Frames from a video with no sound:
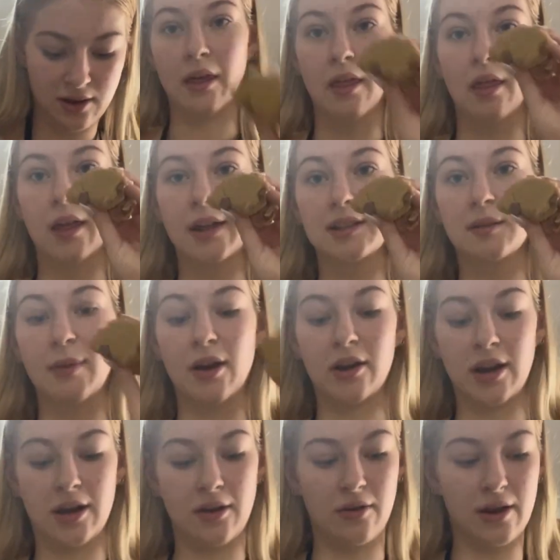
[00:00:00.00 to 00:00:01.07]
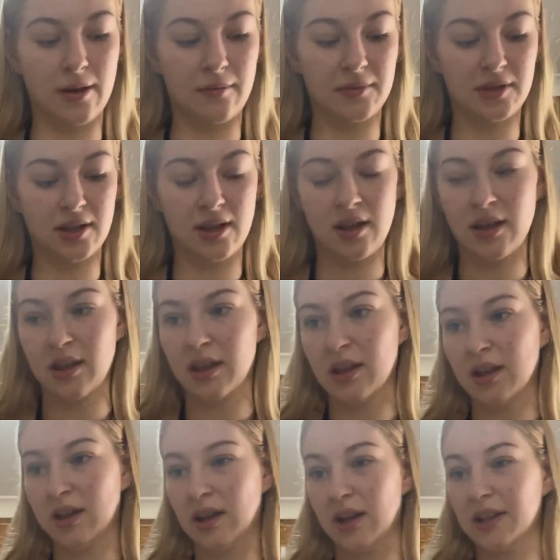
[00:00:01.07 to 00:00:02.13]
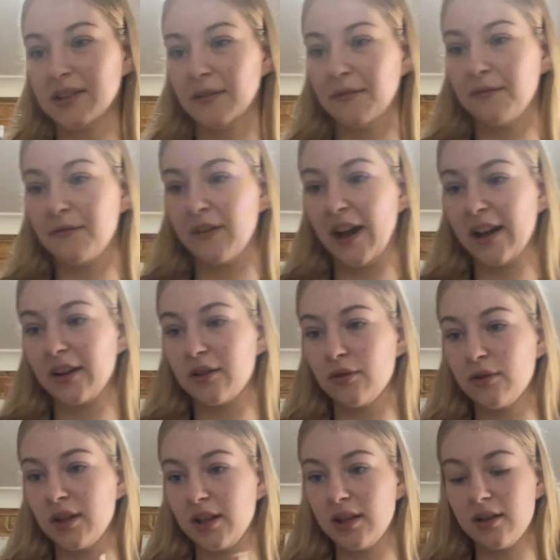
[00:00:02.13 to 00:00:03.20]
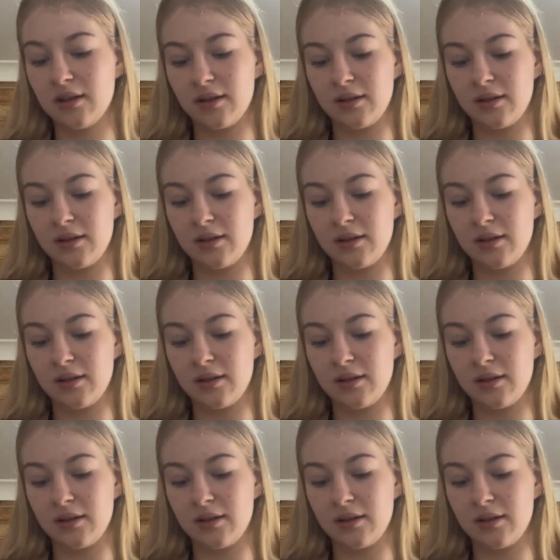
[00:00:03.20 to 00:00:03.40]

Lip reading: but that's about 80 grams. That's a fat cookie. I'm